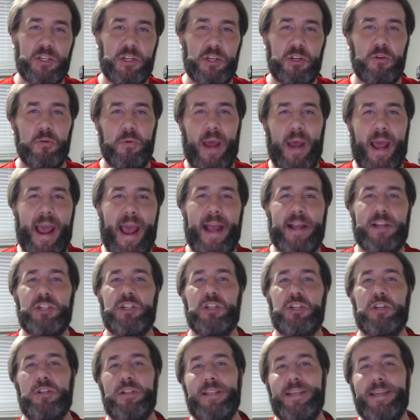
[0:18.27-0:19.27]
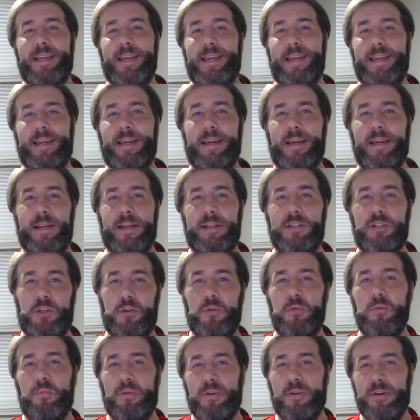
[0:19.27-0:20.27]
to actually
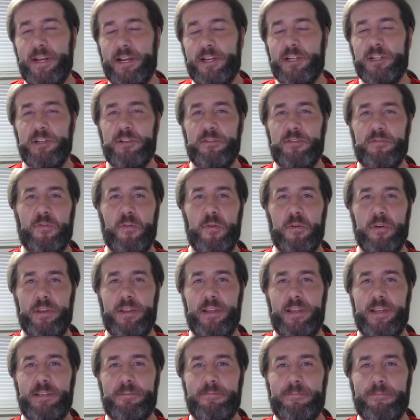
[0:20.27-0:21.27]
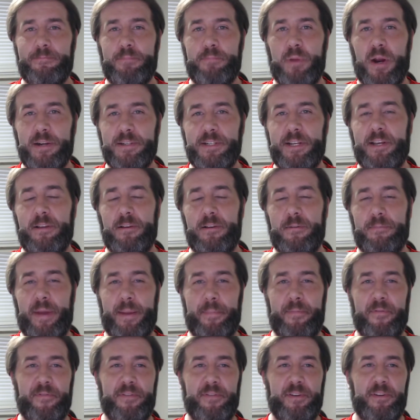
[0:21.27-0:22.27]
do predictions for these particular
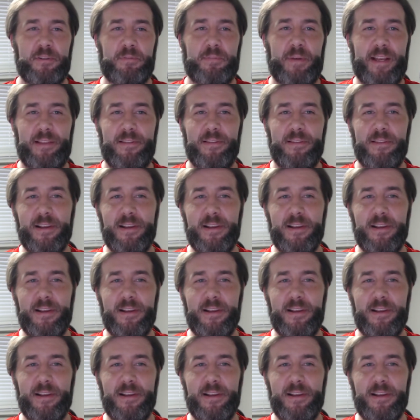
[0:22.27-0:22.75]
pay-per-views, but